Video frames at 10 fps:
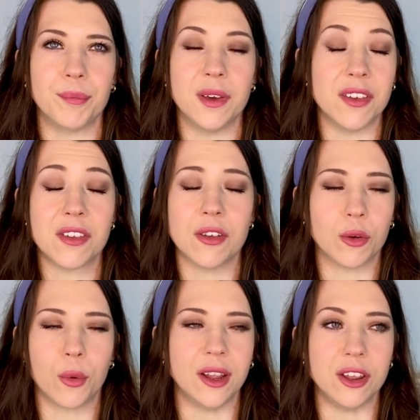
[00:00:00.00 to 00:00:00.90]
it's still
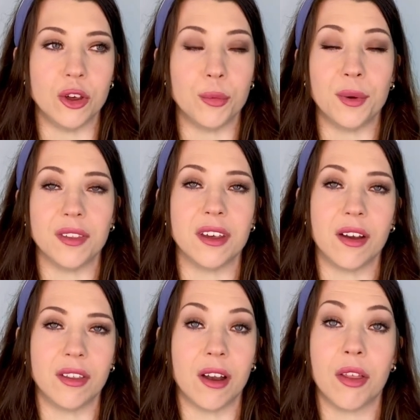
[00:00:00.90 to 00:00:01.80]
quite new, but
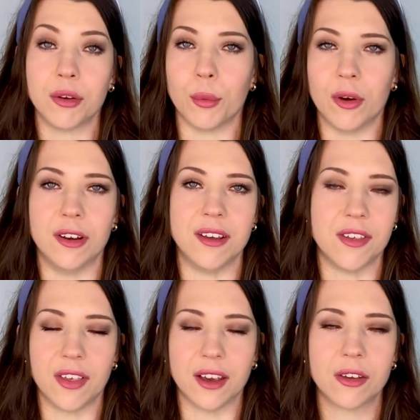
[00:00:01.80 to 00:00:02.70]
the other one
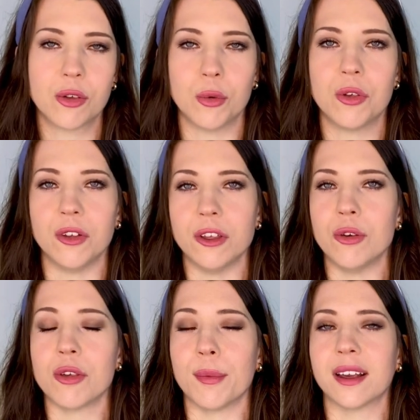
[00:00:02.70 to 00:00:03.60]
is like totally new
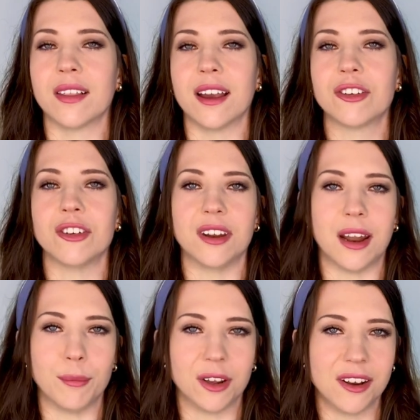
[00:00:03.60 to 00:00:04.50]
to my collection, and
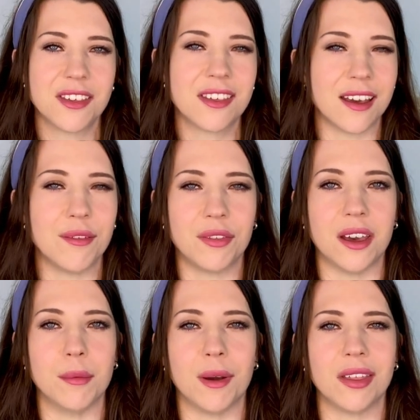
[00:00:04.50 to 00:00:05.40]
I'm going to save
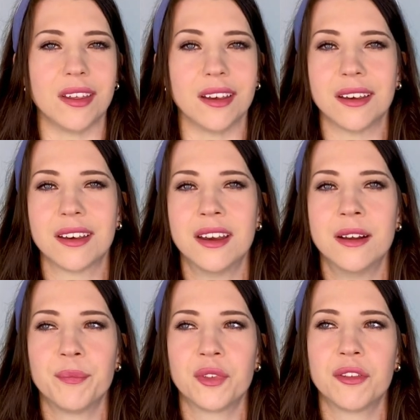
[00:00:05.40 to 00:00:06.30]
them, I think,
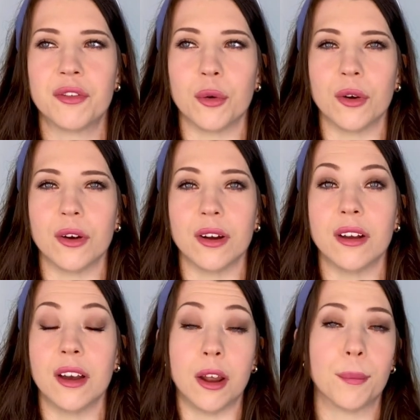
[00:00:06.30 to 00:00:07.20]
for
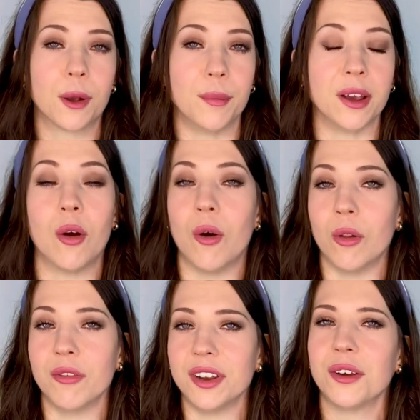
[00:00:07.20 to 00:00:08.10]
an upcoming
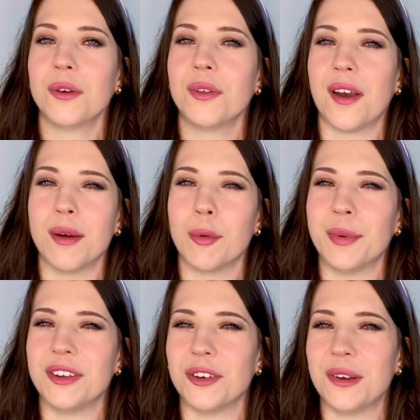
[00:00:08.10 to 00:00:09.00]
haul video that I will
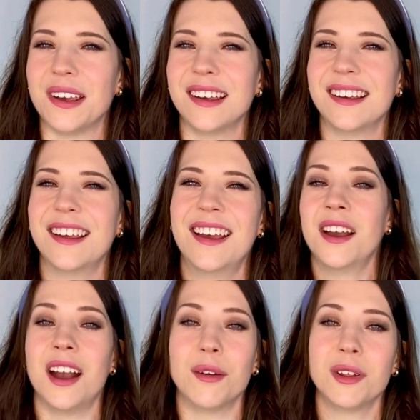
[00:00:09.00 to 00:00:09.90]
be doing.
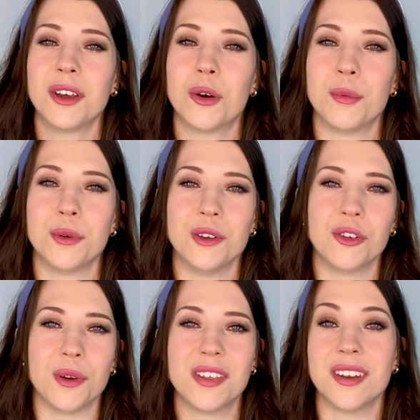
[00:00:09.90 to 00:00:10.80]
I really hope you
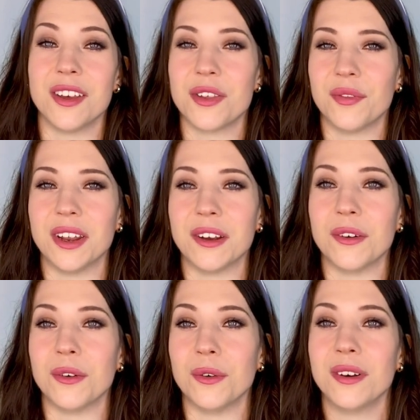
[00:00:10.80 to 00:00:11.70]
enjoyed today's
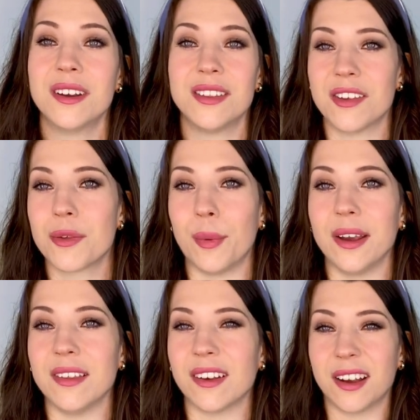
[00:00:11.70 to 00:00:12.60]
video,
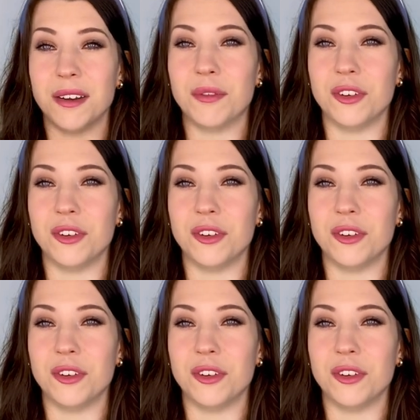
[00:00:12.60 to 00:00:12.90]
despite the kind of